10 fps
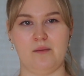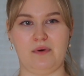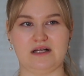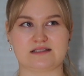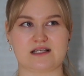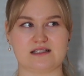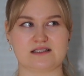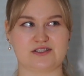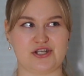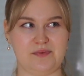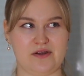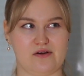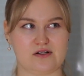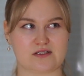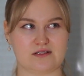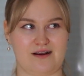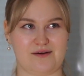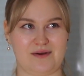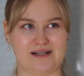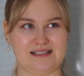But us chubby girls,
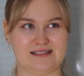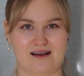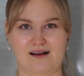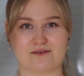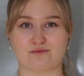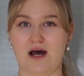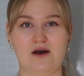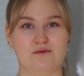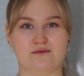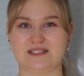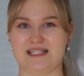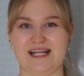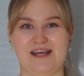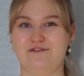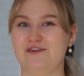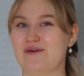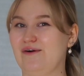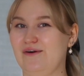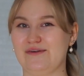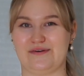our bodies are round in every
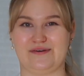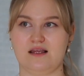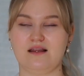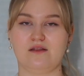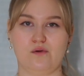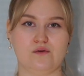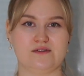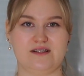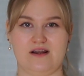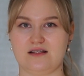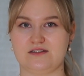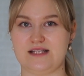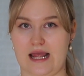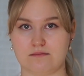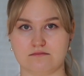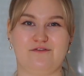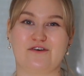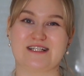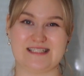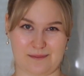corner. Get clothes that are the same.
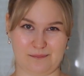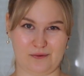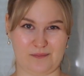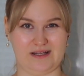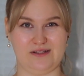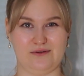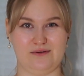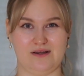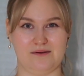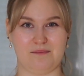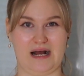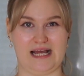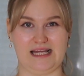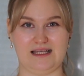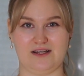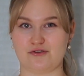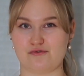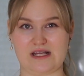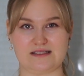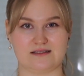For example, when you buy a
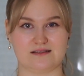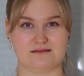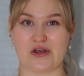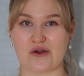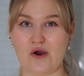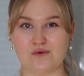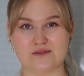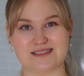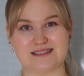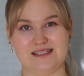dress, a coat,